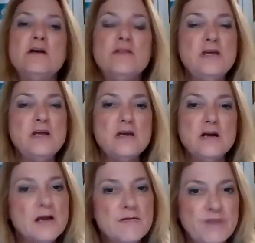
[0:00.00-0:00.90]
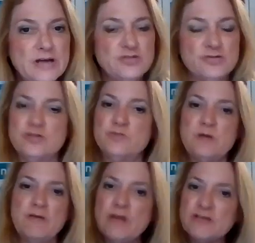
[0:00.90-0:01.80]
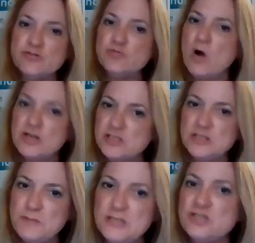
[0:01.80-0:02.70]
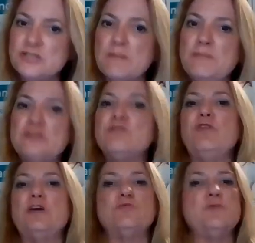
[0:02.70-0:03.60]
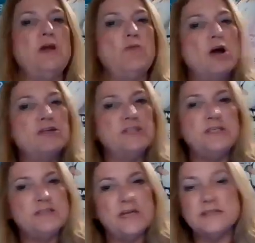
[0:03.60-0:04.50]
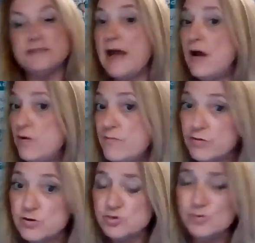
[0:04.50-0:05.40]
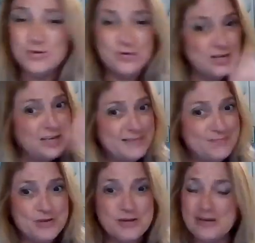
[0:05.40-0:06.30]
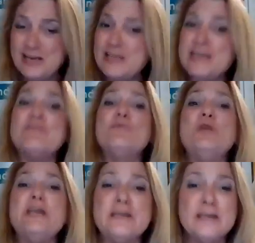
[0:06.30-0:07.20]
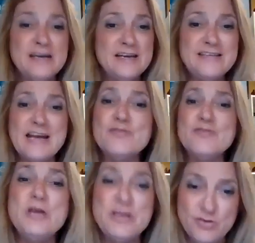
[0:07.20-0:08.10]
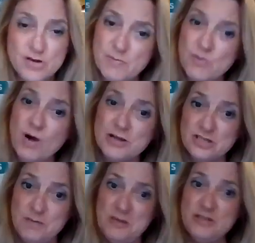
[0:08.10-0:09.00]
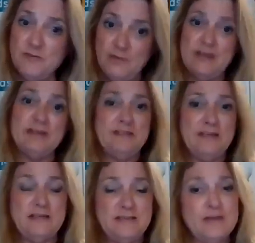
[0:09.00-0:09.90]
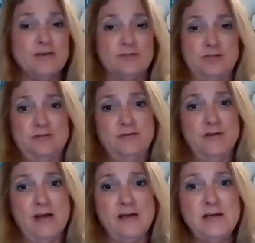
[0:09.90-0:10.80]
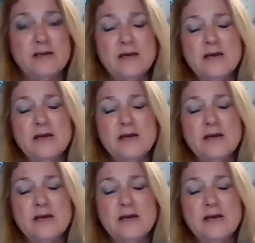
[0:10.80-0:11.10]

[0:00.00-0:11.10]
the investors, because when investors watch these pitches at pitch events, when they watch these things now on virtual, you can any given week, day of the week, you could be watching a pitch event and seeing deals. Okay.